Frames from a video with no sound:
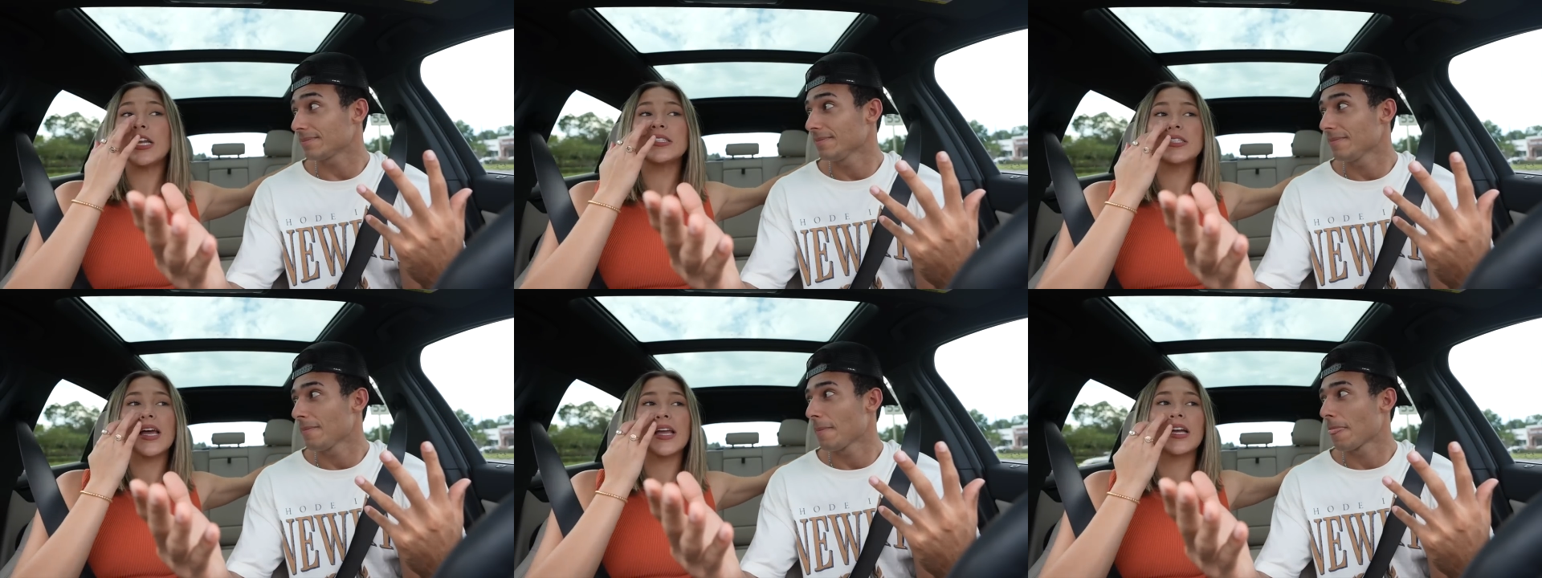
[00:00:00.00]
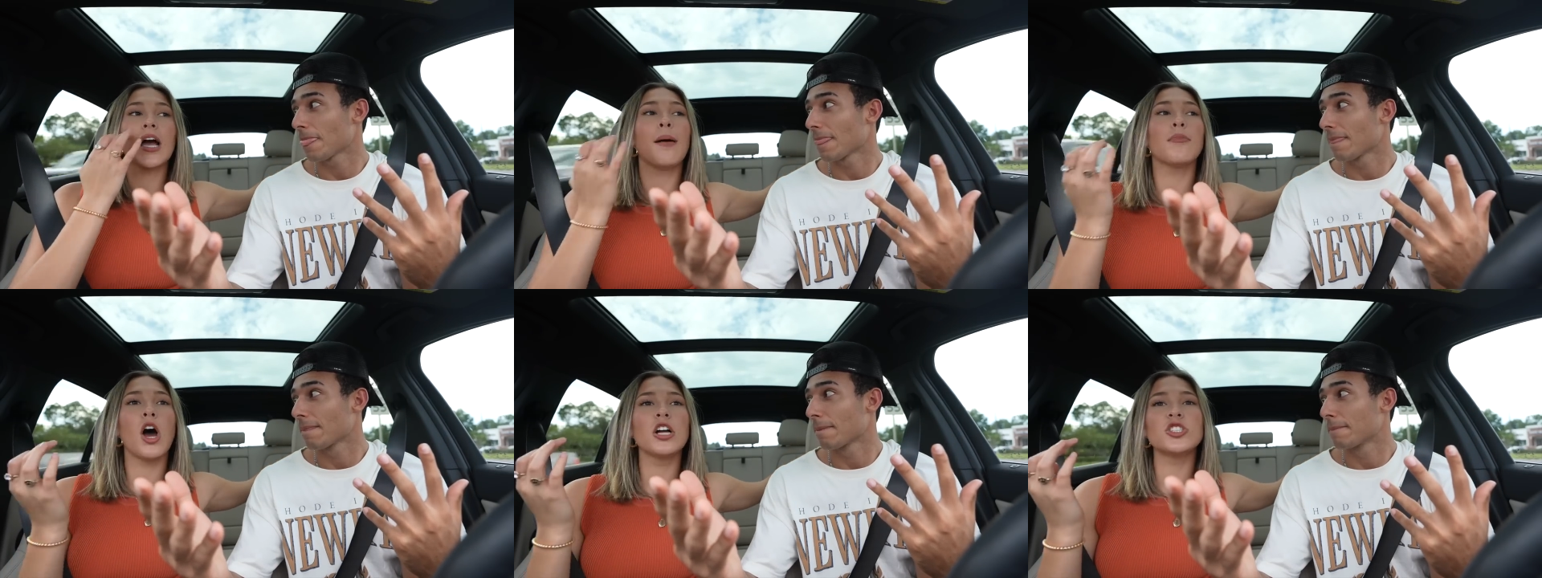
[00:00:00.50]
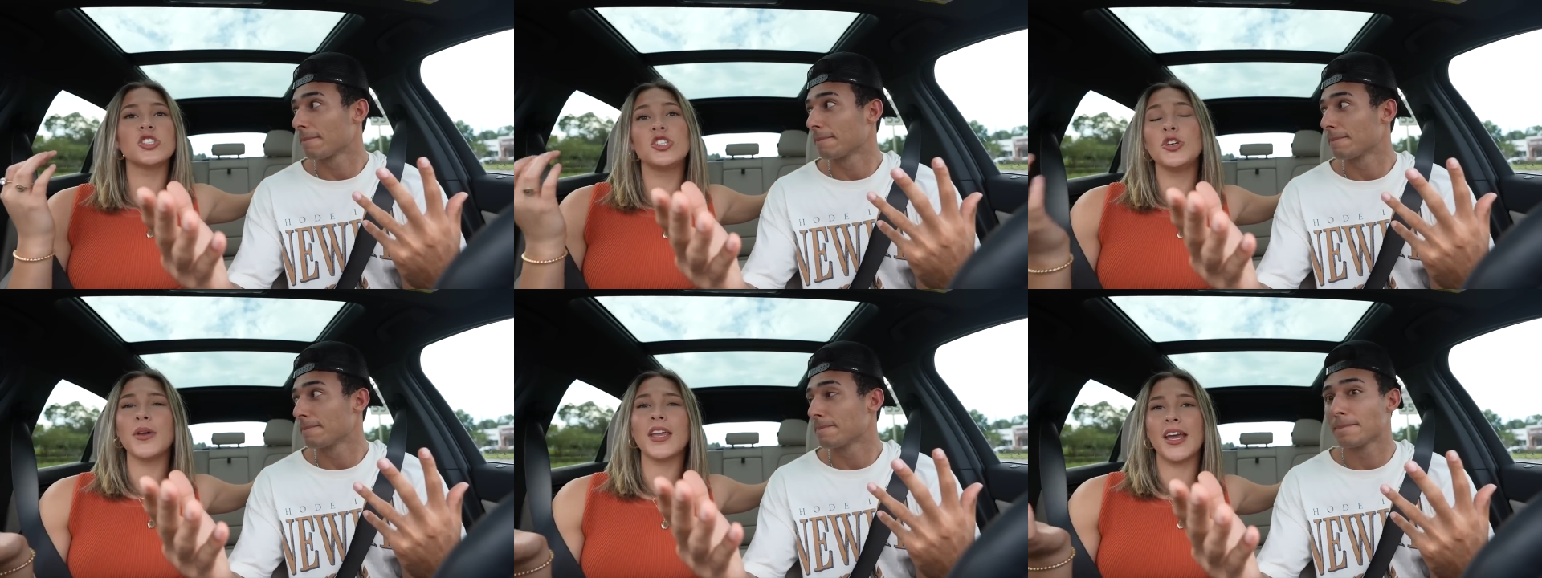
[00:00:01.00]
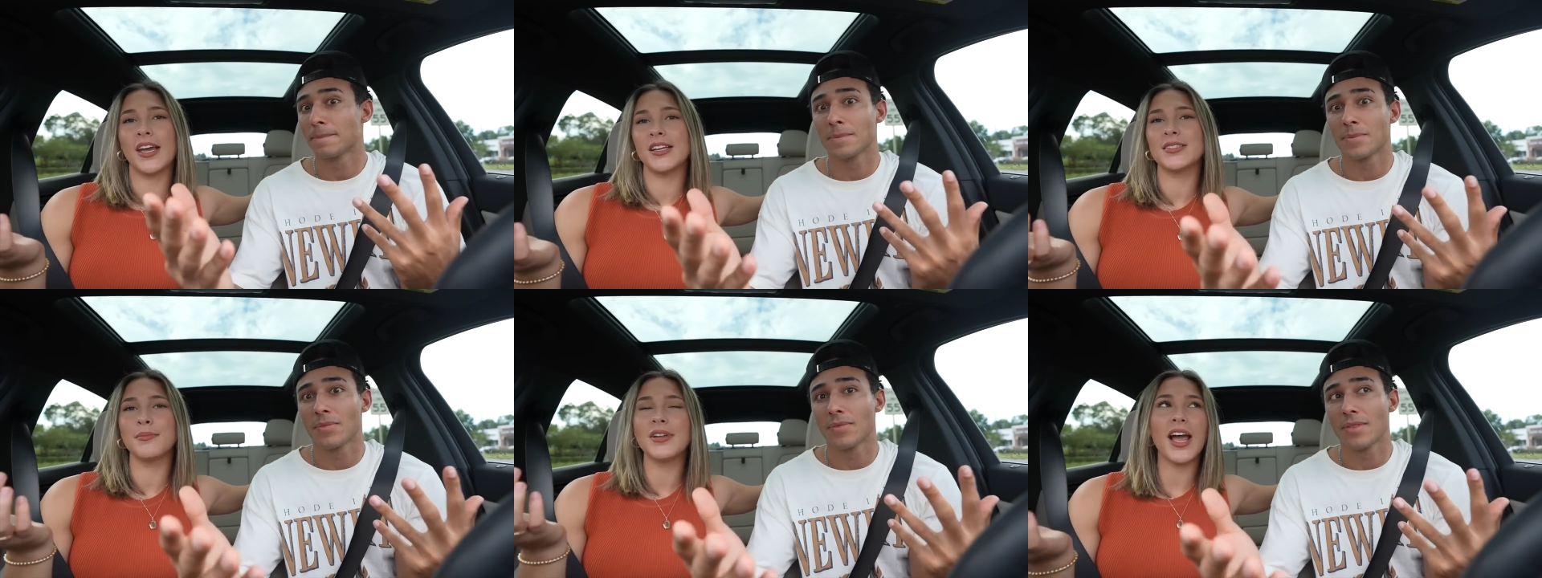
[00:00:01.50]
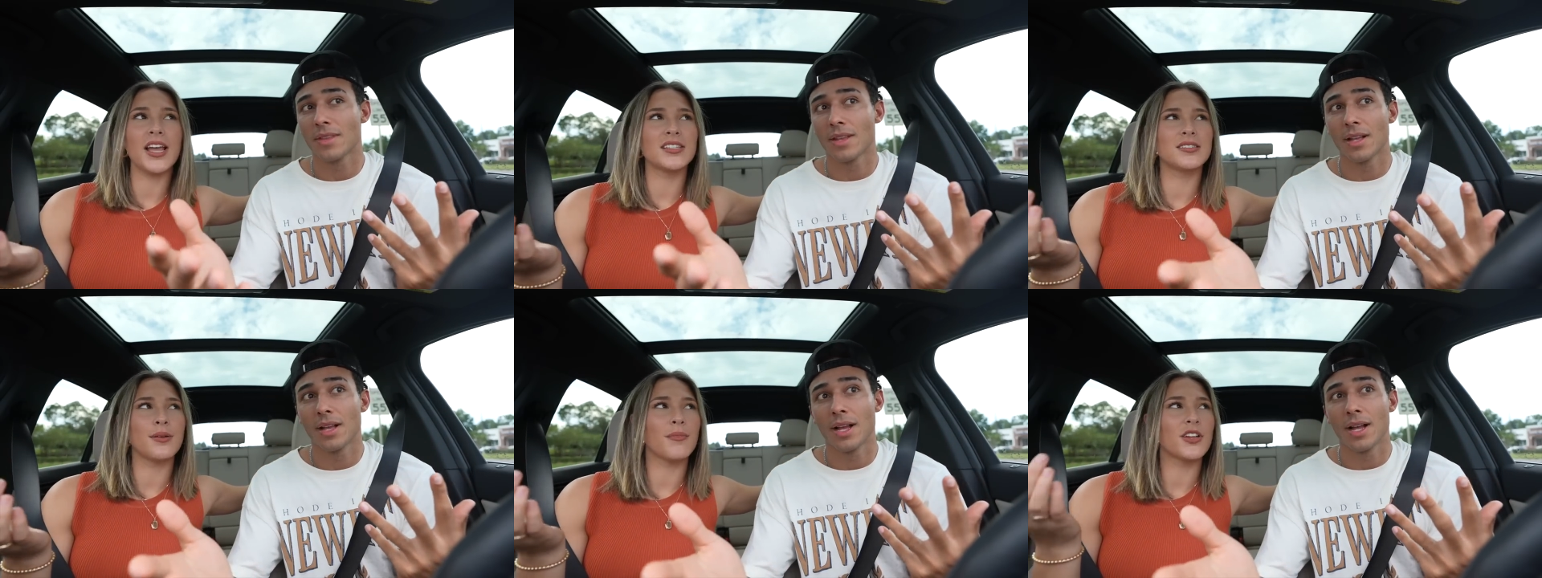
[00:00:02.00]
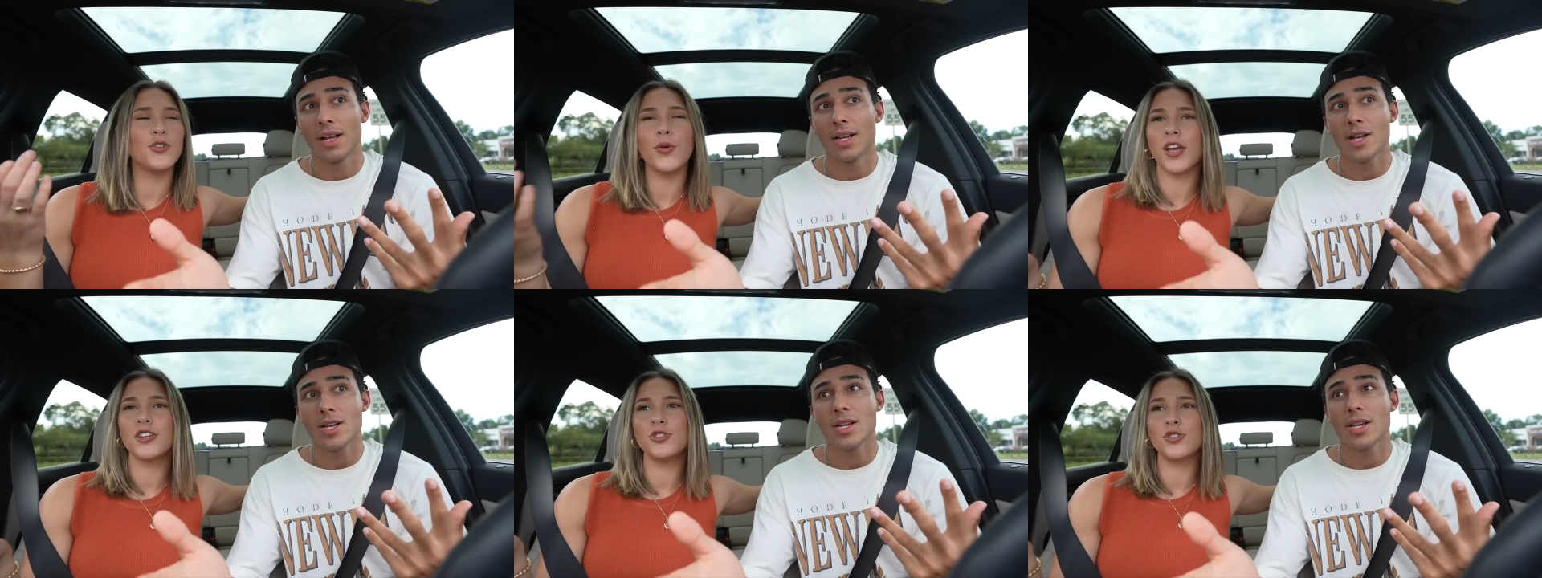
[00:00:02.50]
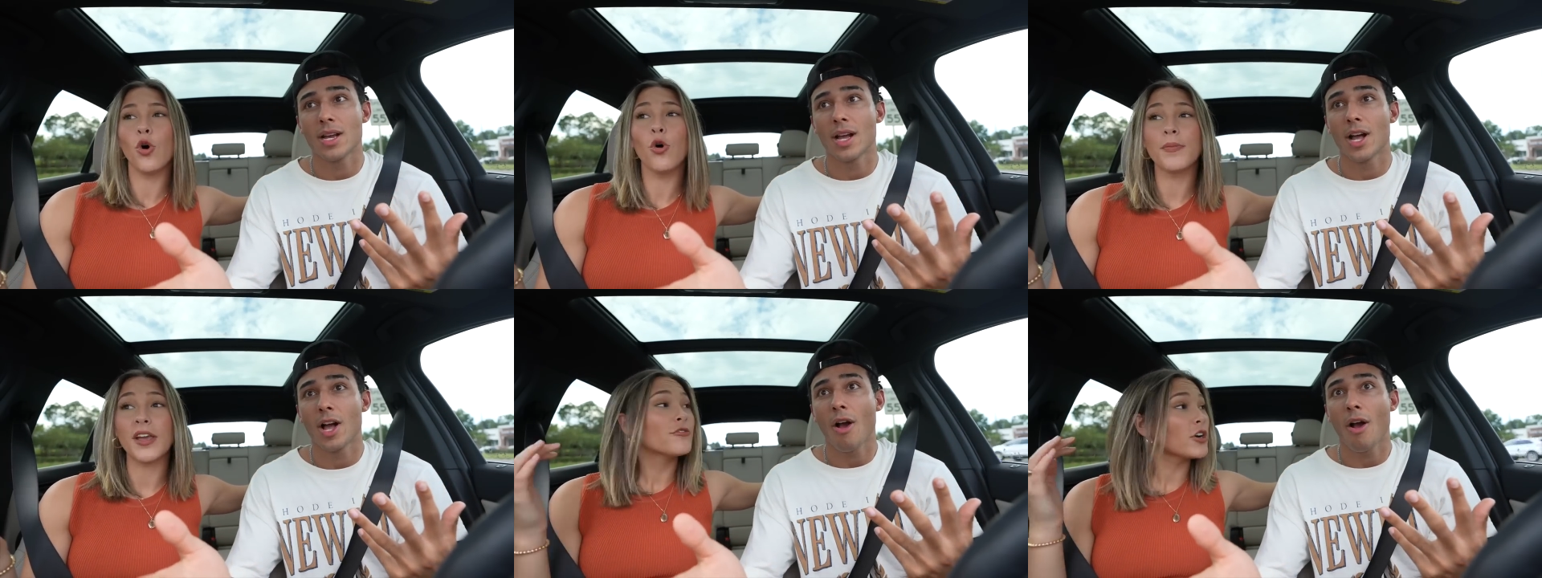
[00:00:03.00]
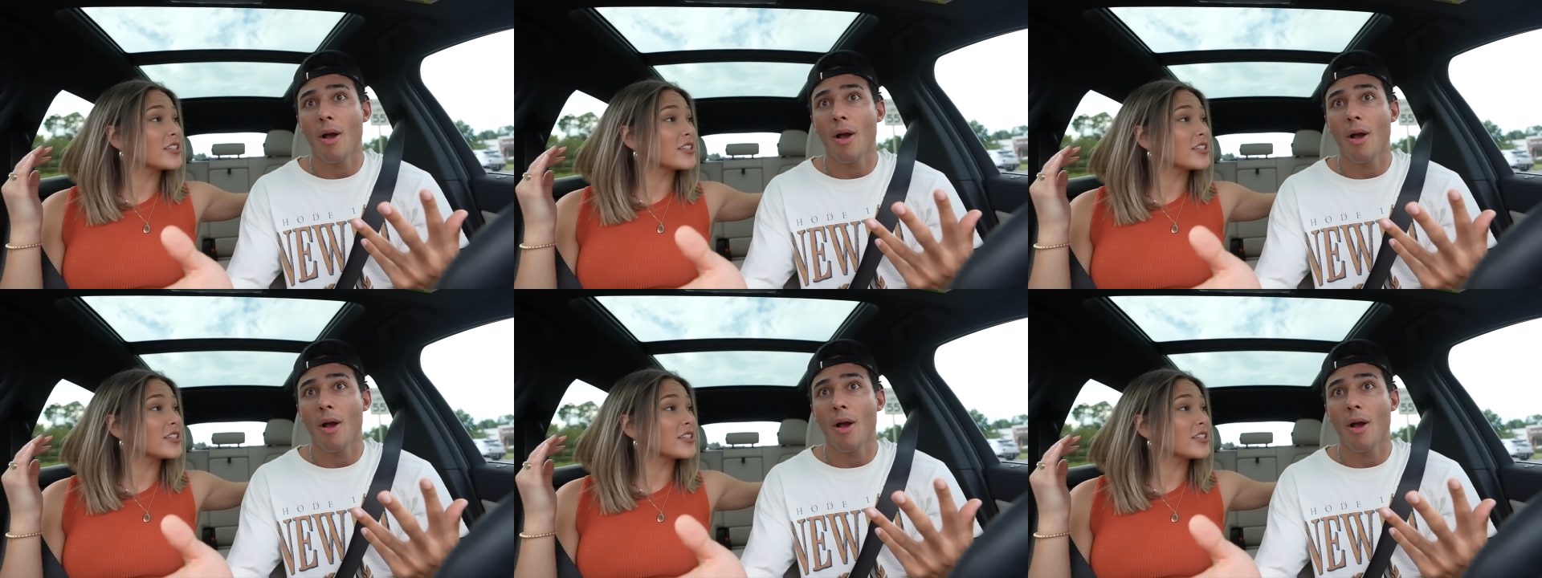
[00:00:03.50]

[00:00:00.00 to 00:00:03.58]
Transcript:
Speaker 1: it's like, I'm not just doing it because I'm nice. I'm like doing it because you told me. For